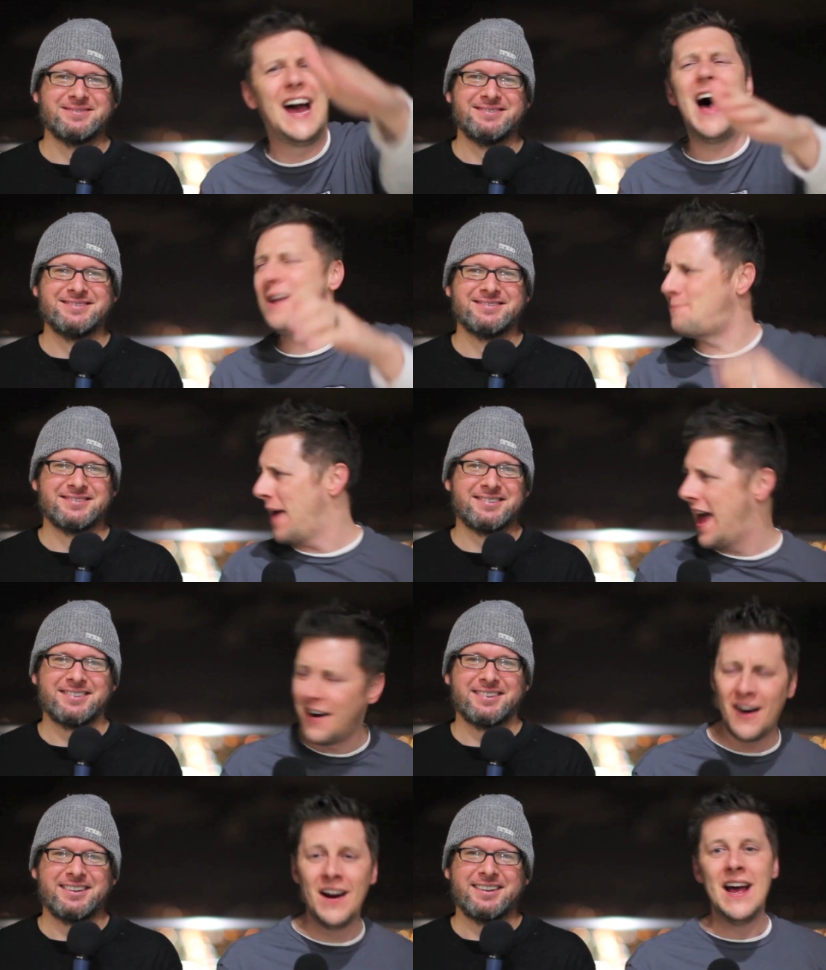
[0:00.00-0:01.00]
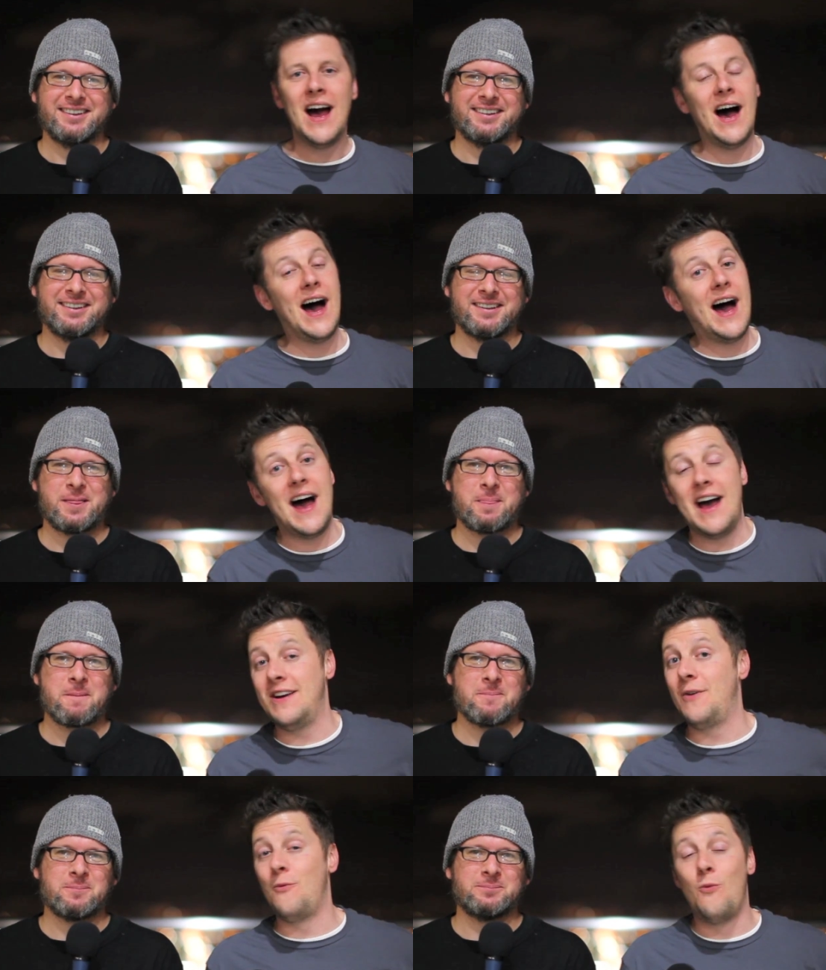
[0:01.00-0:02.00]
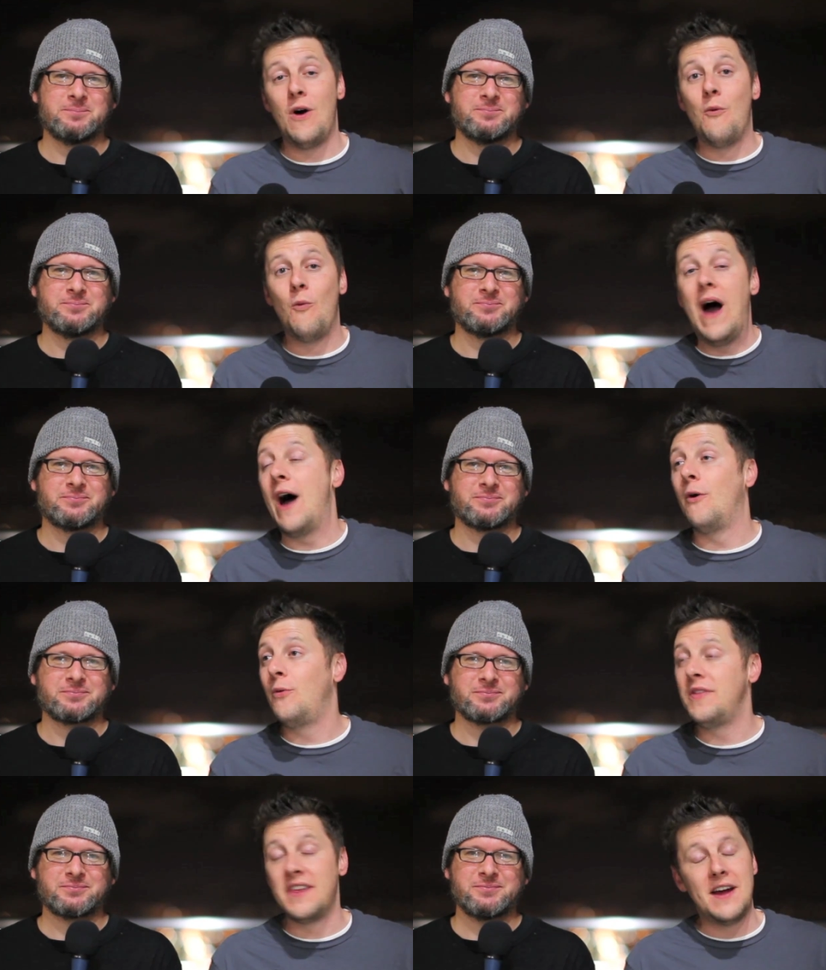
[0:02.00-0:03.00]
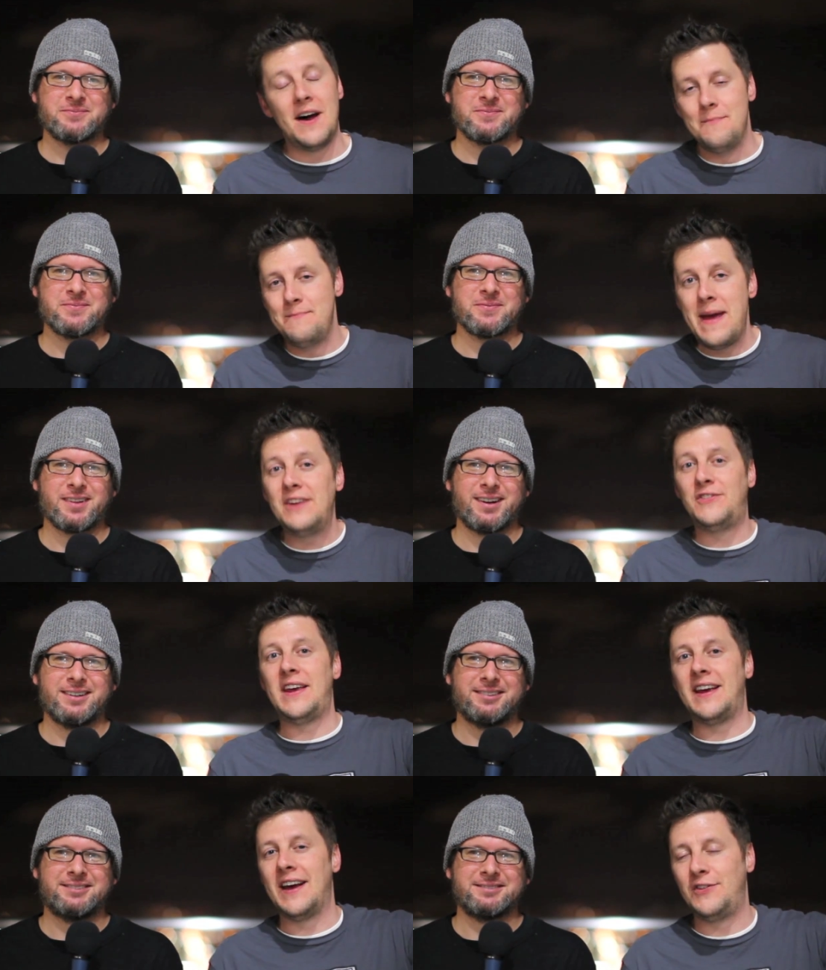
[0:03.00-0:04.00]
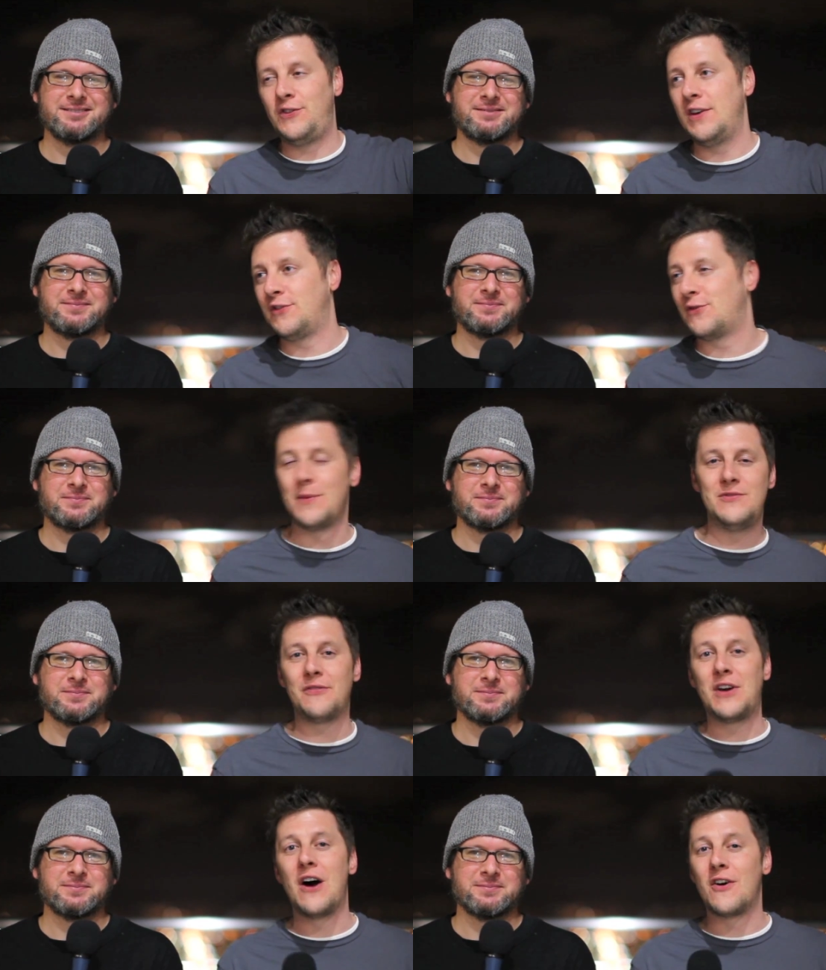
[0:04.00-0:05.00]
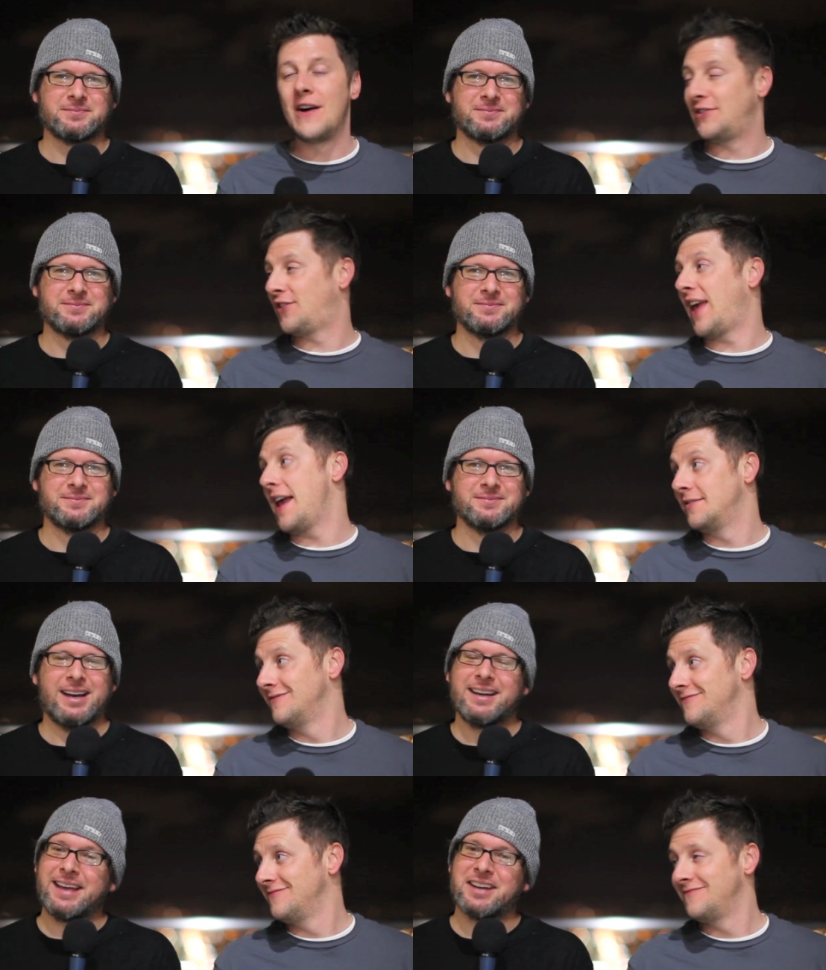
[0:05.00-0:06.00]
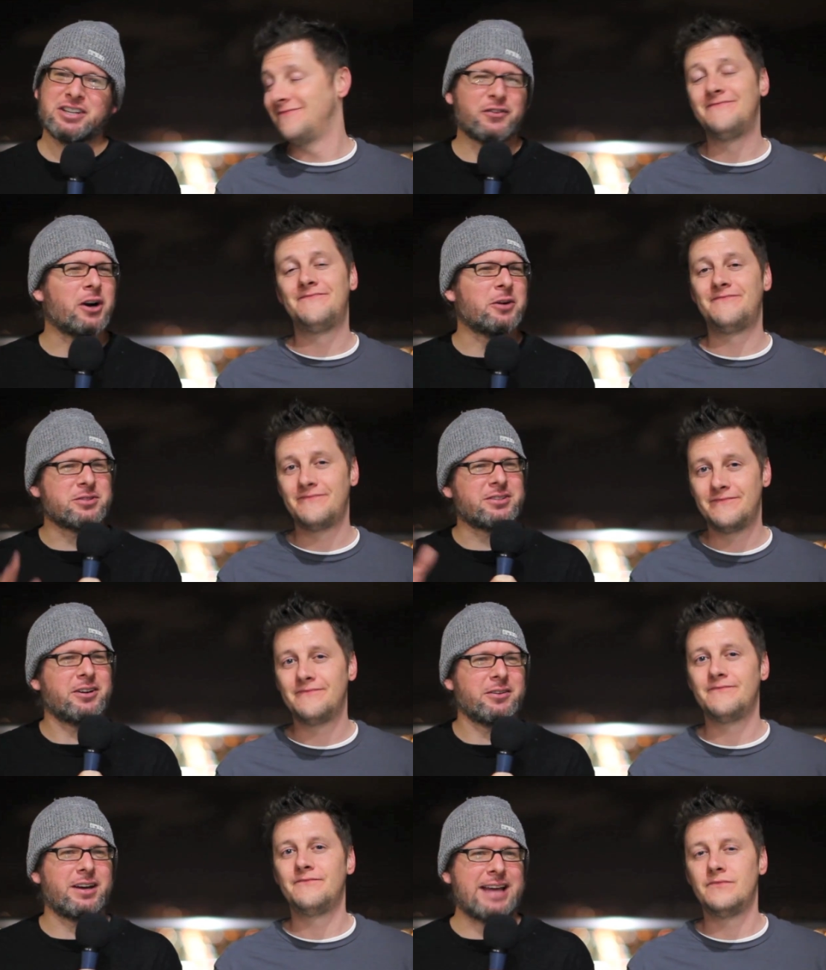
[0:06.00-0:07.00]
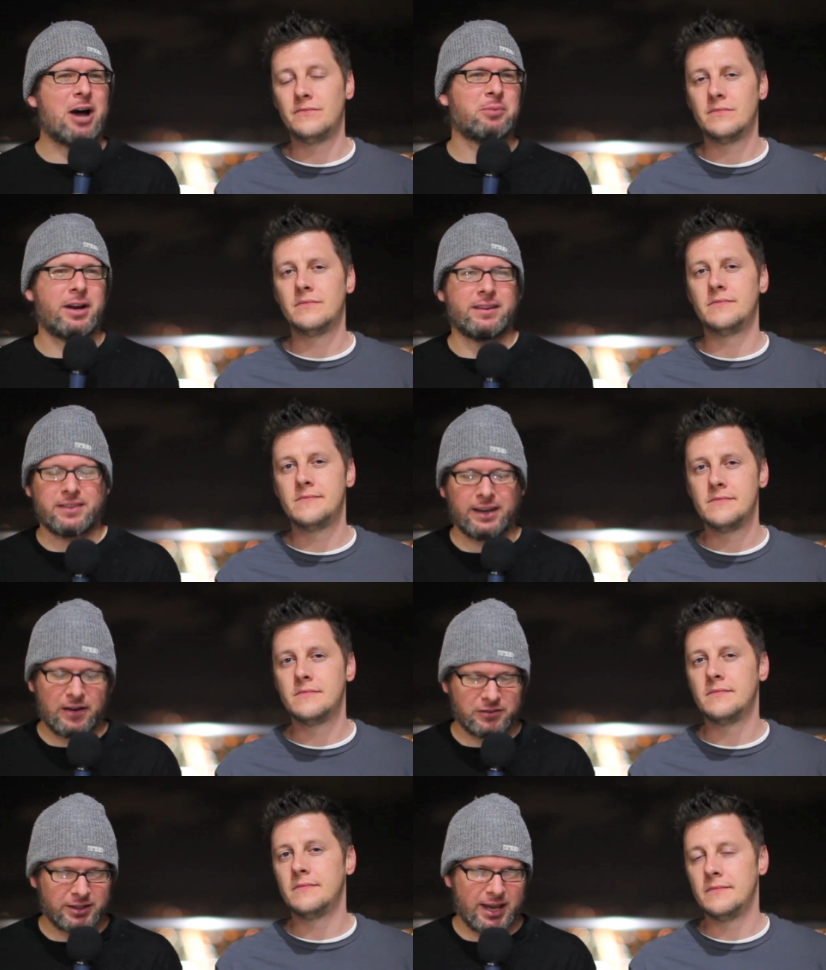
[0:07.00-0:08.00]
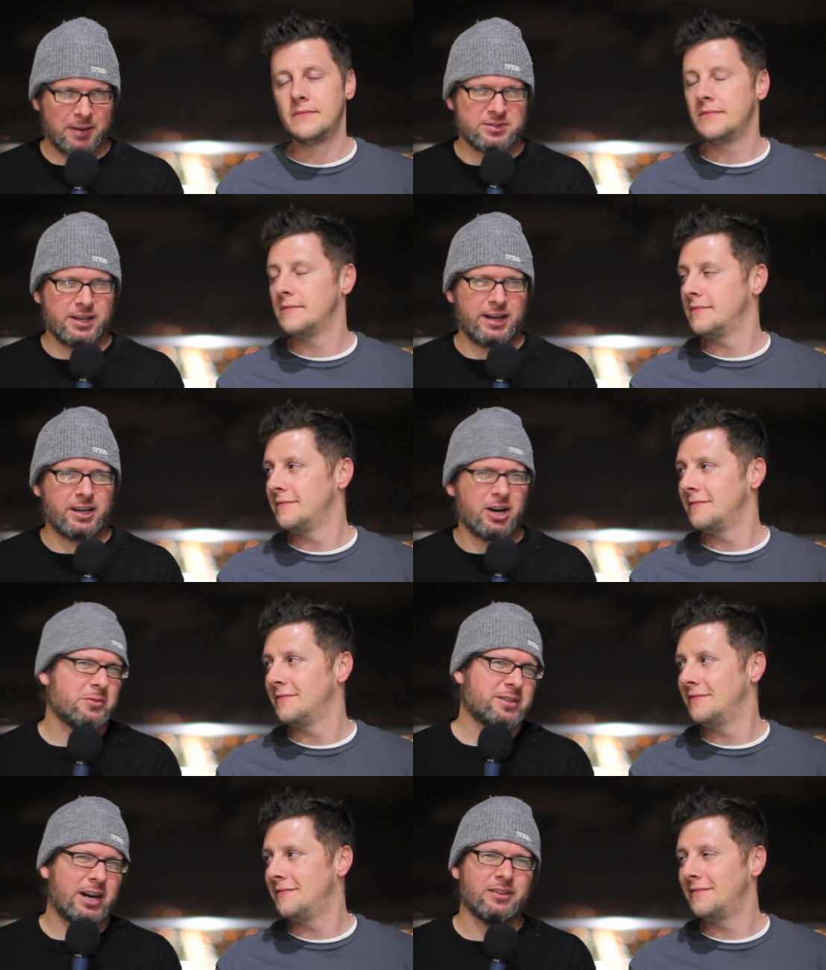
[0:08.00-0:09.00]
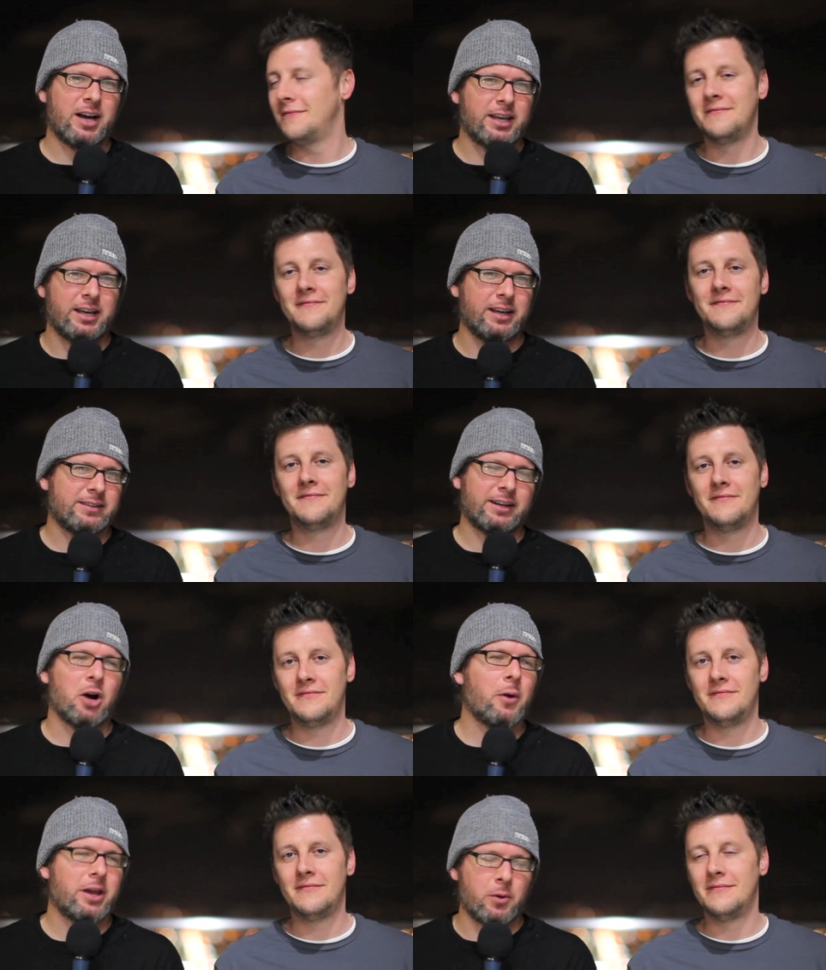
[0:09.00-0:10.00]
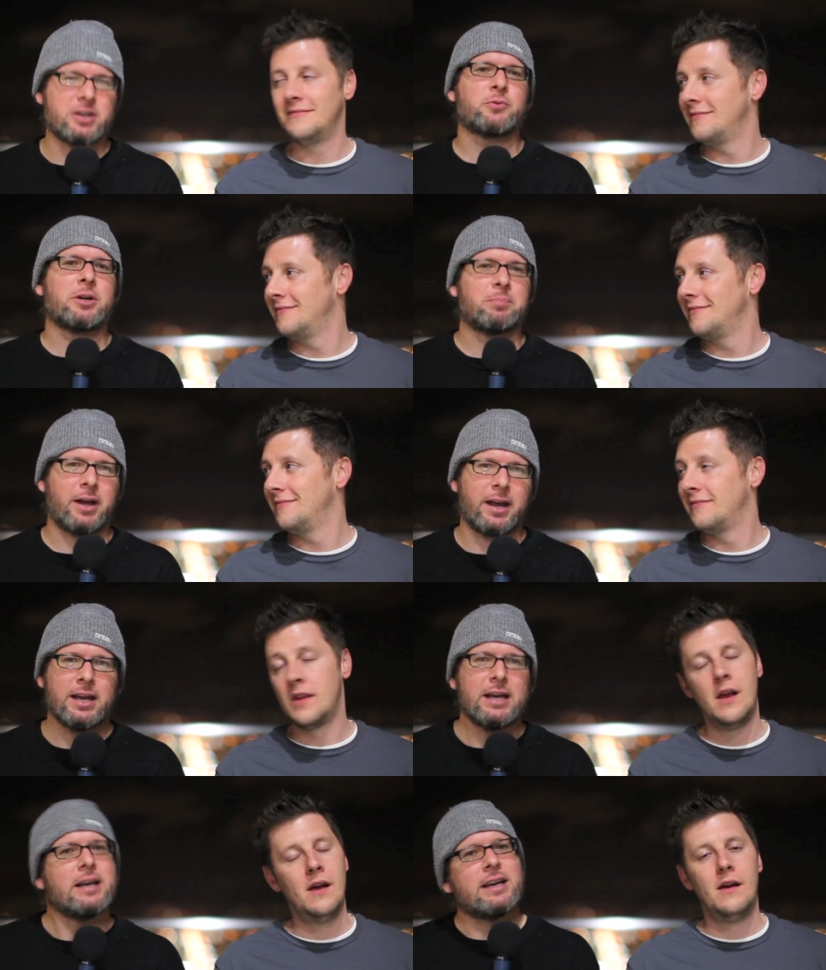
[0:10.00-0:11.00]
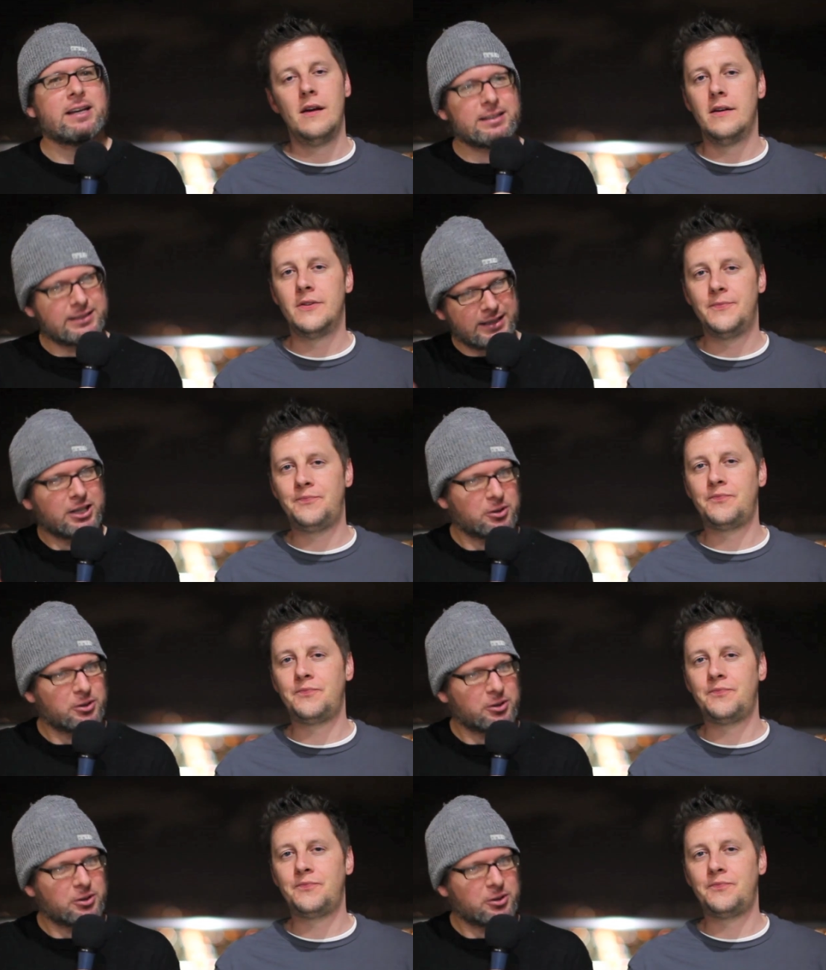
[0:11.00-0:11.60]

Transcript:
Speaker 1: God, Penner! Uh, wow, with an amazing assist from Jeff Carter off his skate.
Speaker 2: Yeah, Jeff Carter was sort of like downplaying the thing after the game, saying, you know, it was kind of lucky. It's like, no way. You watch the replay, he you know,